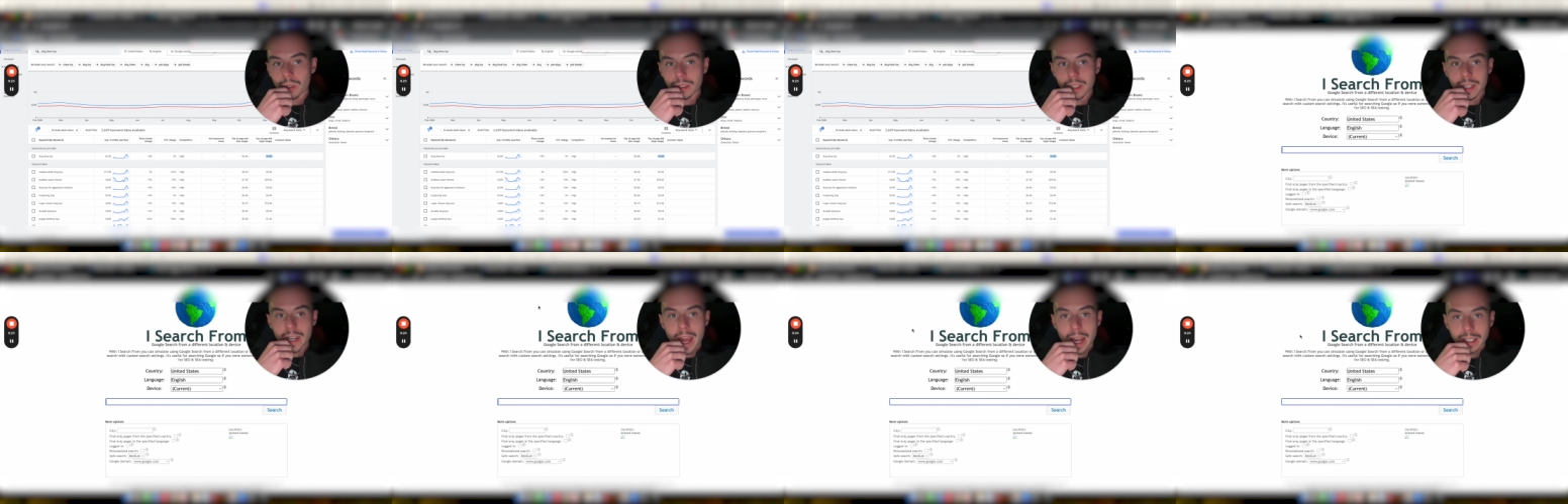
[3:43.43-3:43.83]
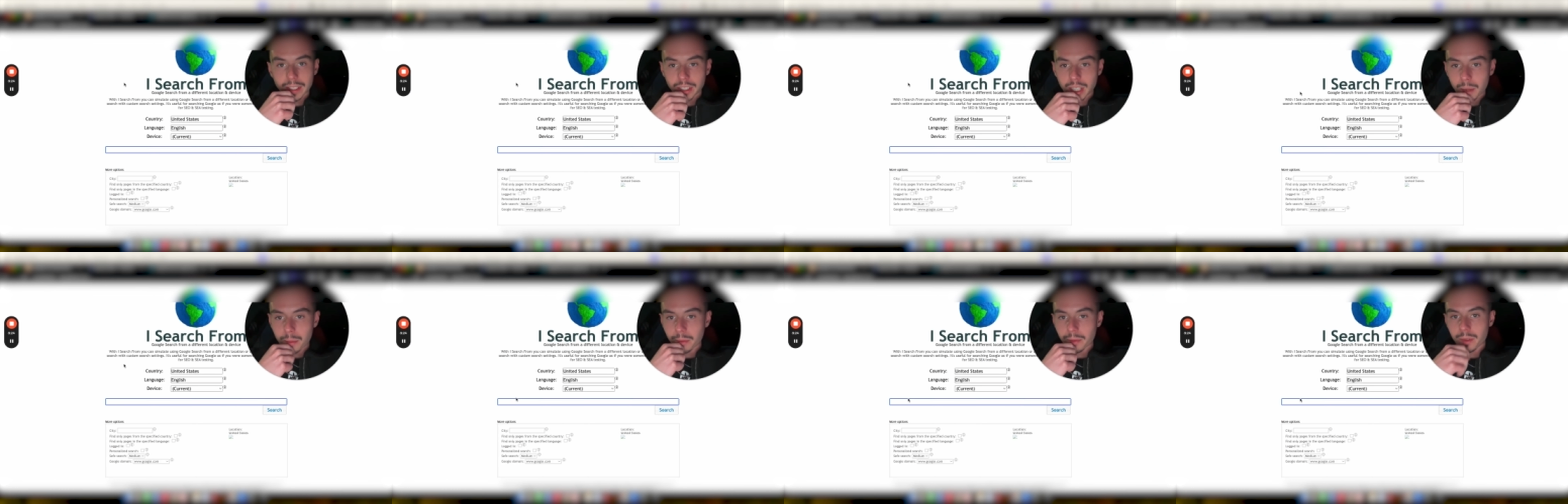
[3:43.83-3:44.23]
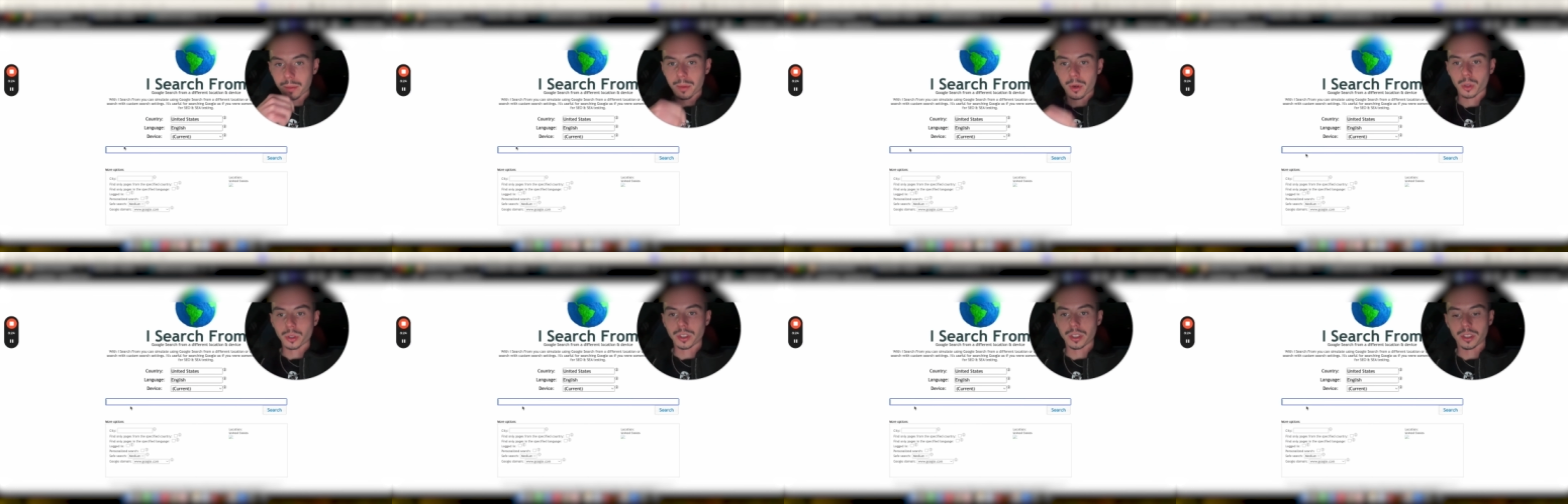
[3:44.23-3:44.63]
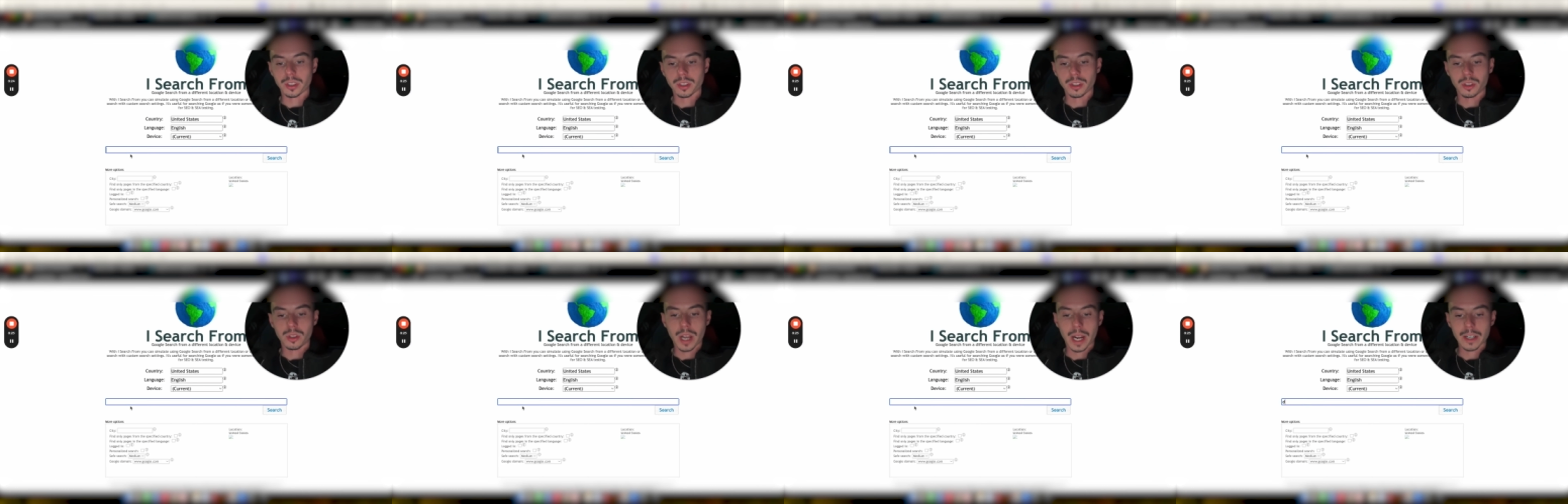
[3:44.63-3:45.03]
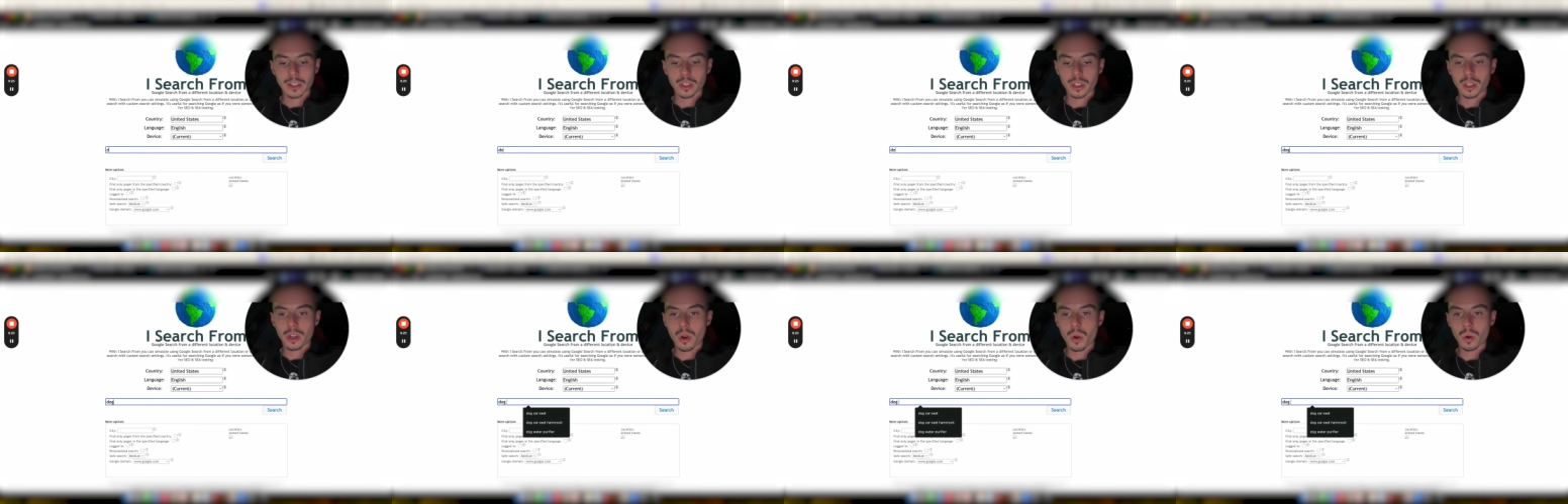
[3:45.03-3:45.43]
the next step of the process is to actually
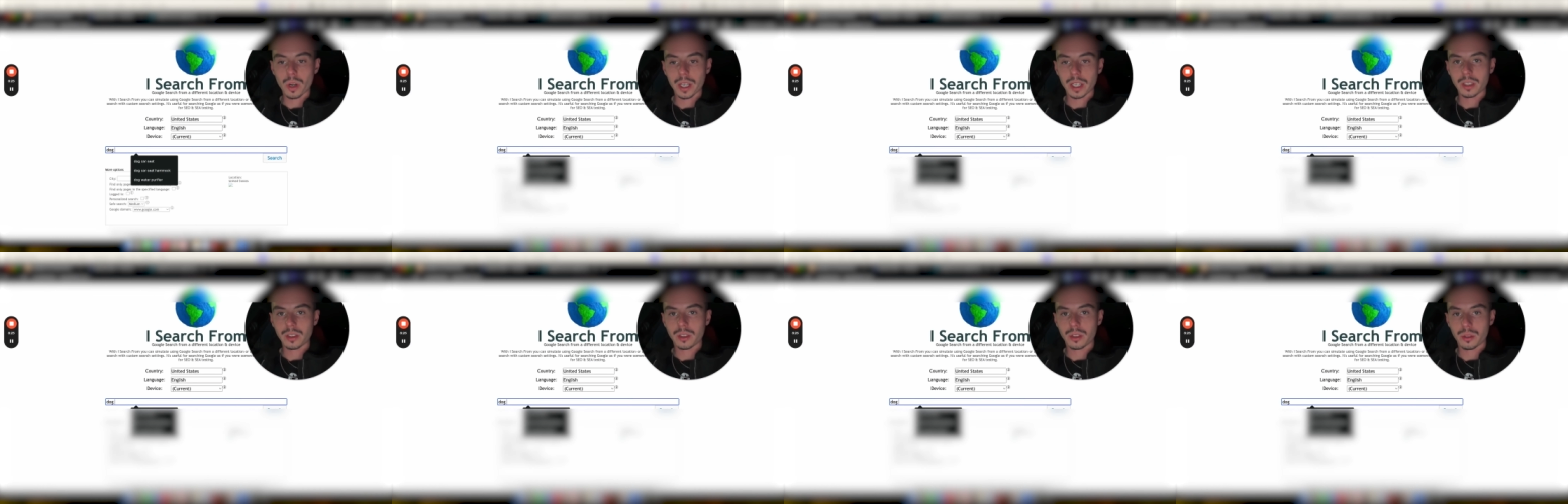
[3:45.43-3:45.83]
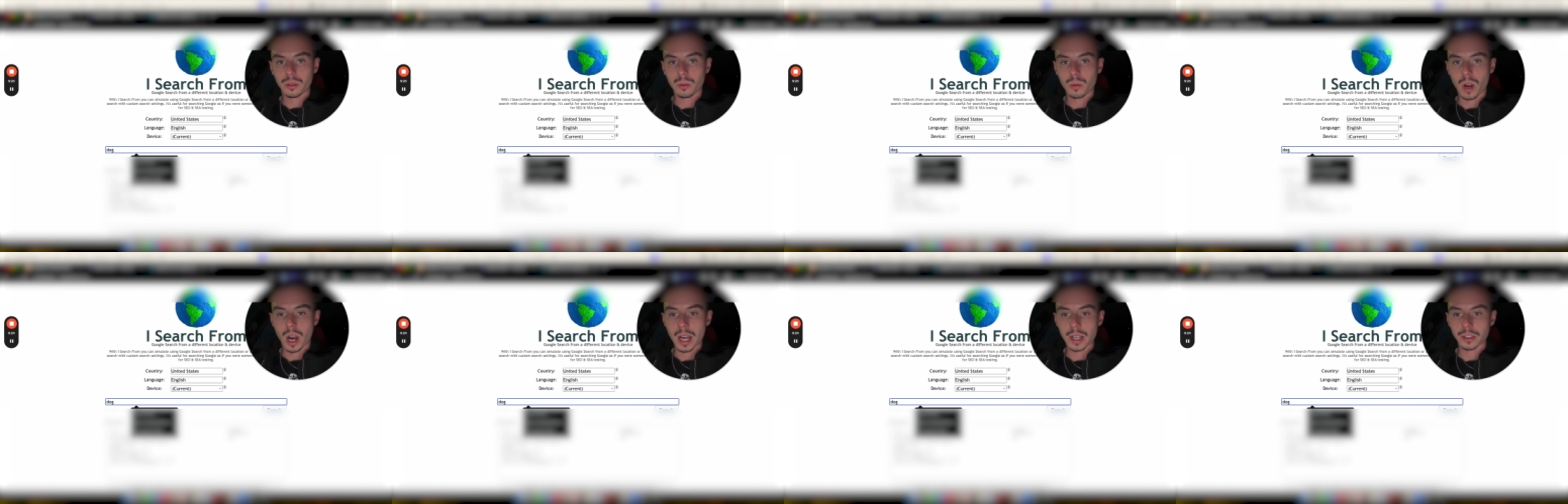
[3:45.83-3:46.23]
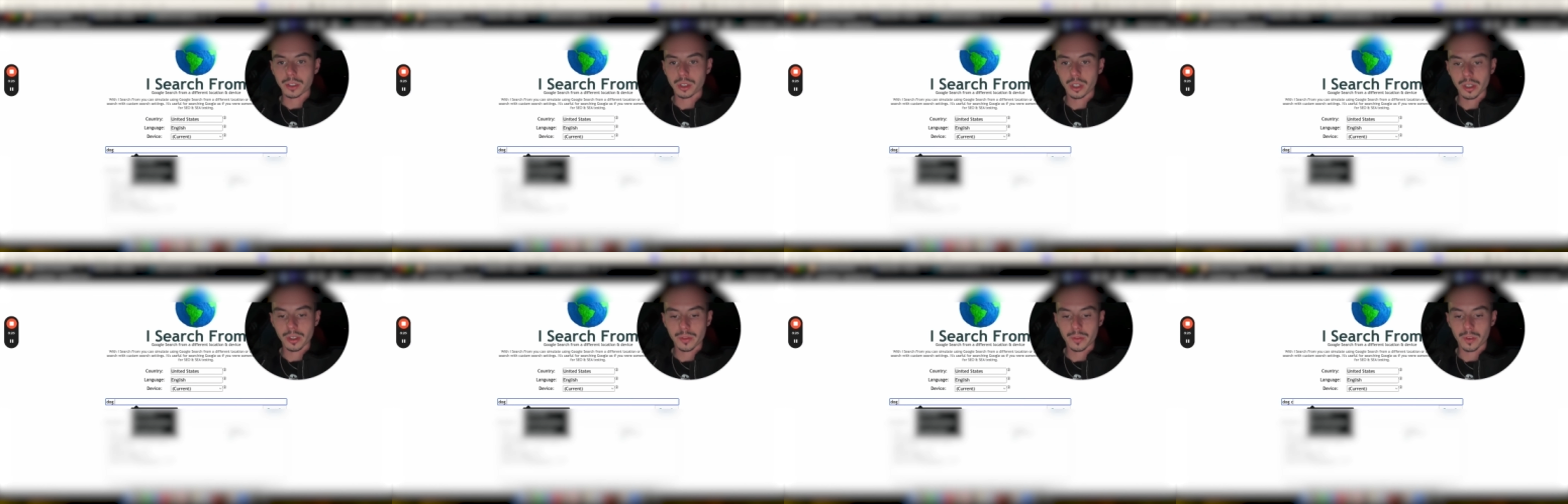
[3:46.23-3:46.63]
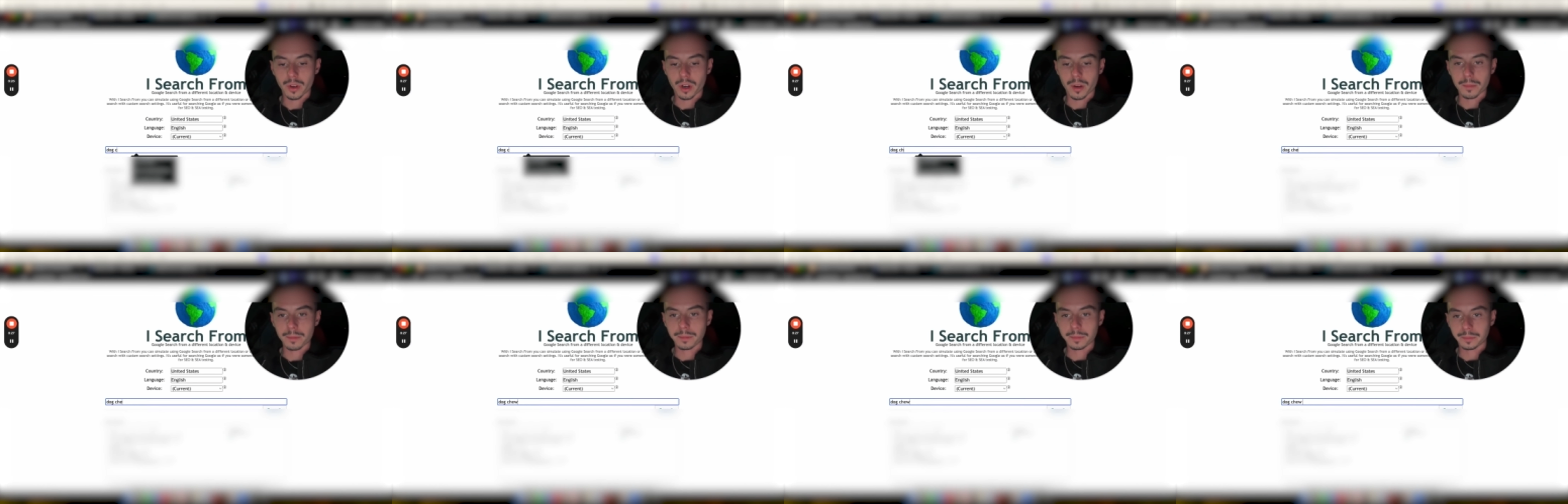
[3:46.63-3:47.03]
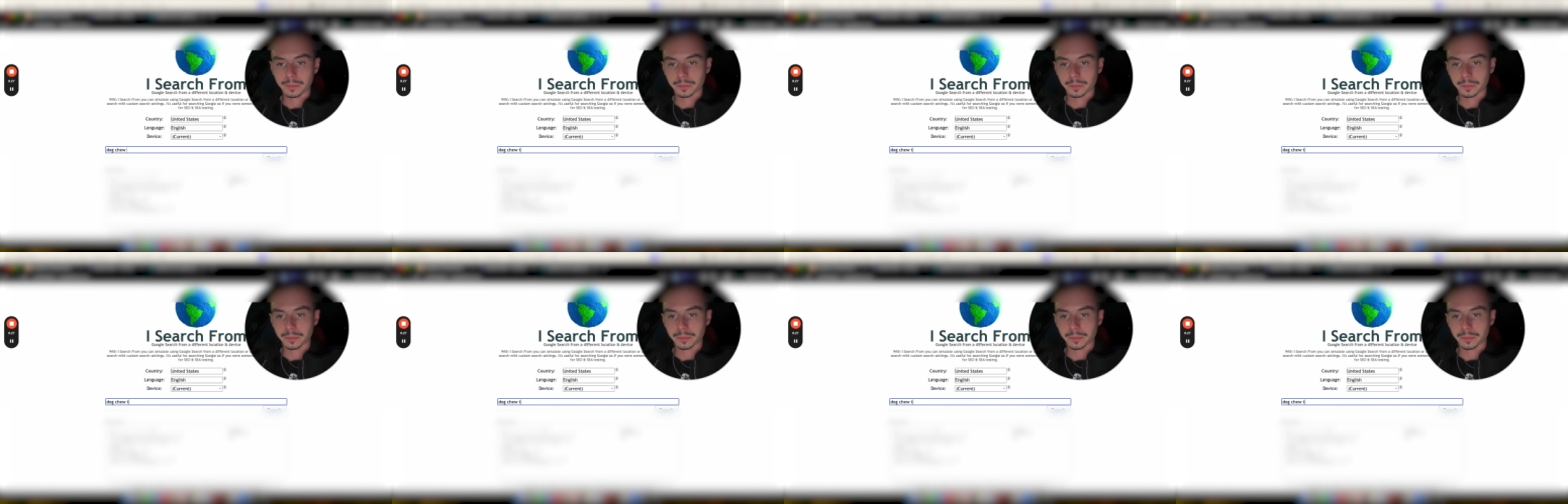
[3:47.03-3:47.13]
go into iSearch from.